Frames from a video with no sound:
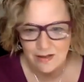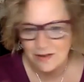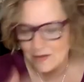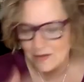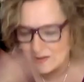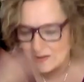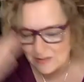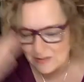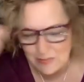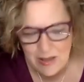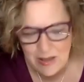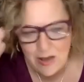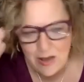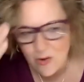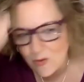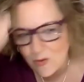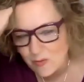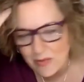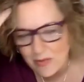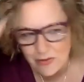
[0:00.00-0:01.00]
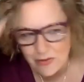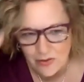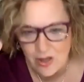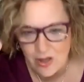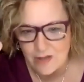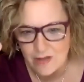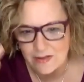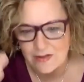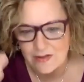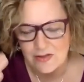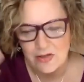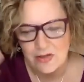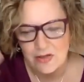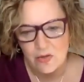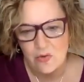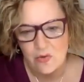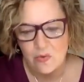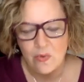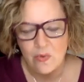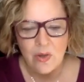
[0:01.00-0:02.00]
It's about my thoughts.
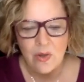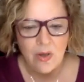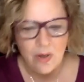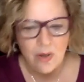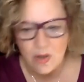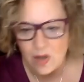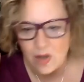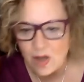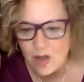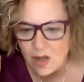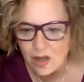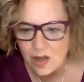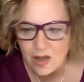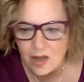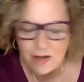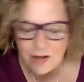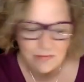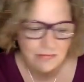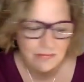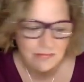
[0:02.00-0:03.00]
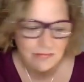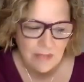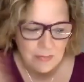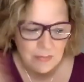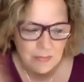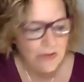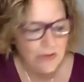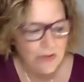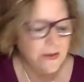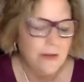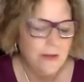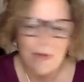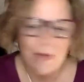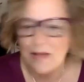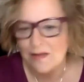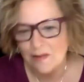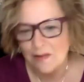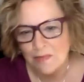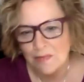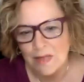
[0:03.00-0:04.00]
So I'm going to think about
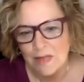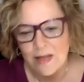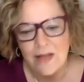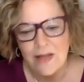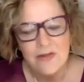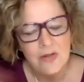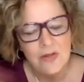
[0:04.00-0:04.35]
something else.